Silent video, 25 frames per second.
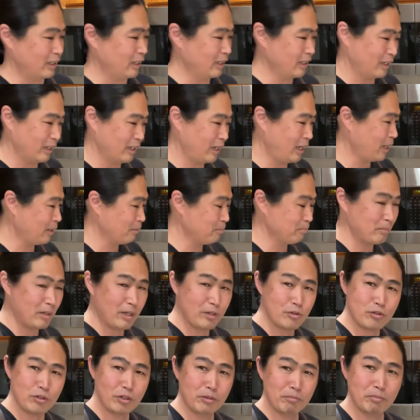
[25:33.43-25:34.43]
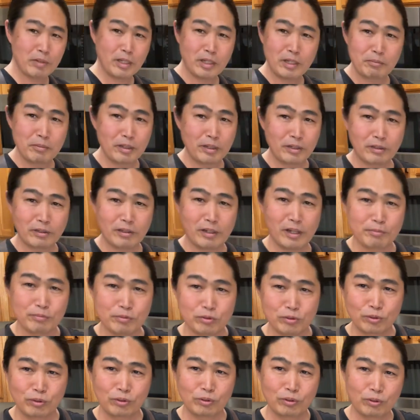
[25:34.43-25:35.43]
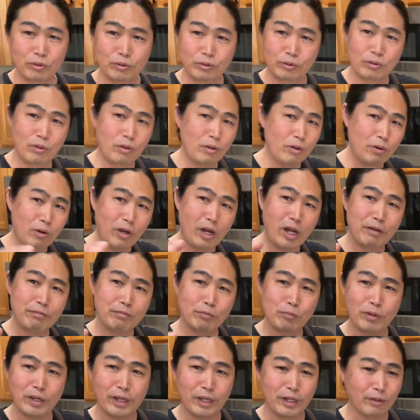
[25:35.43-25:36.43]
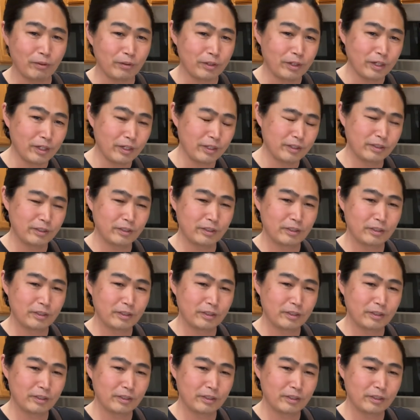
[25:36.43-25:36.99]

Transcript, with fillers: like mentioned many many times, don't go halfway, okay.